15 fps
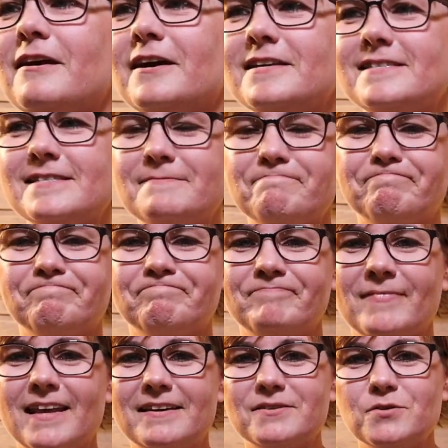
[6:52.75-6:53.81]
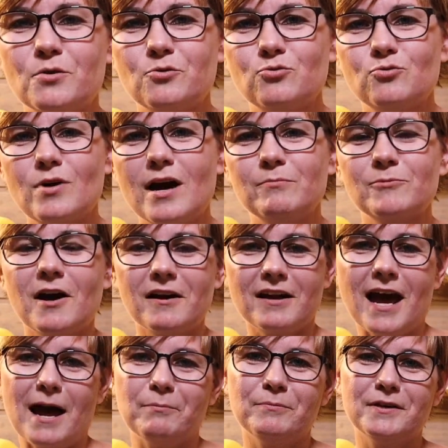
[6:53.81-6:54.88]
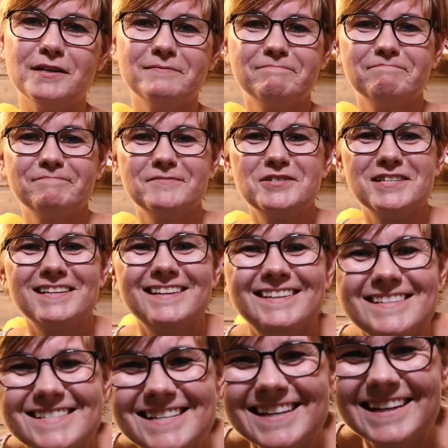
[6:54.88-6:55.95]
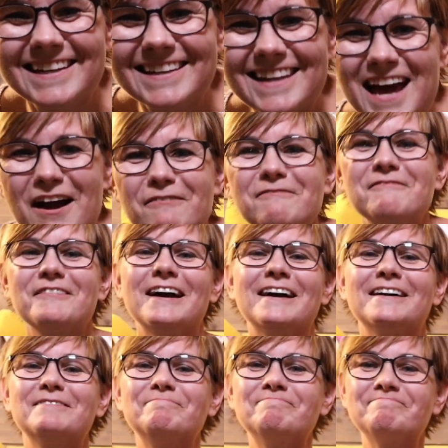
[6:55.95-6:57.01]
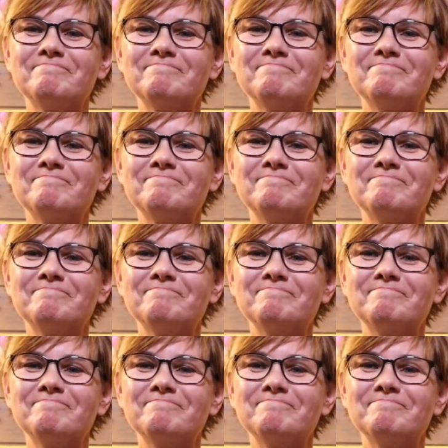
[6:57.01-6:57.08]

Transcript: nice. So I'm kind of happy. She didn't have